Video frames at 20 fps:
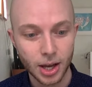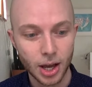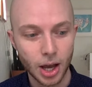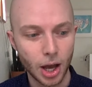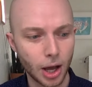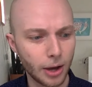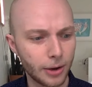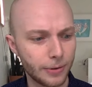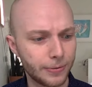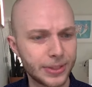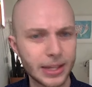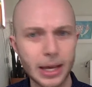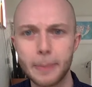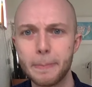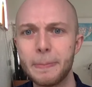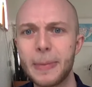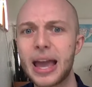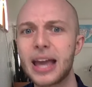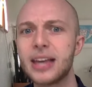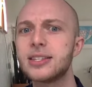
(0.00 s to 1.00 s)
of the
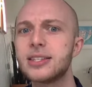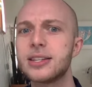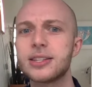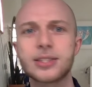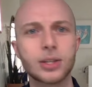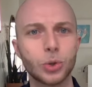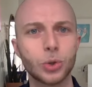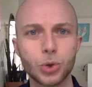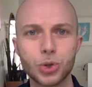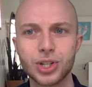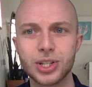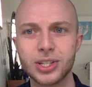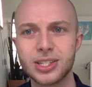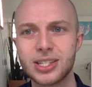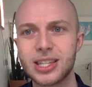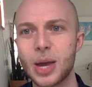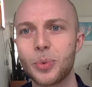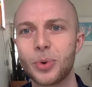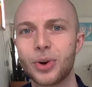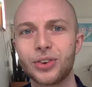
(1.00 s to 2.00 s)
amazing solutions
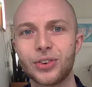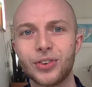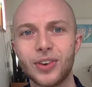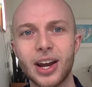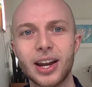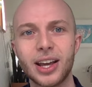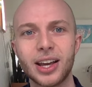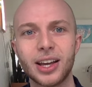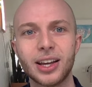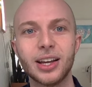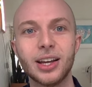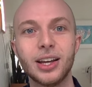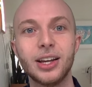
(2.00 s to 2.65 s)
they were creating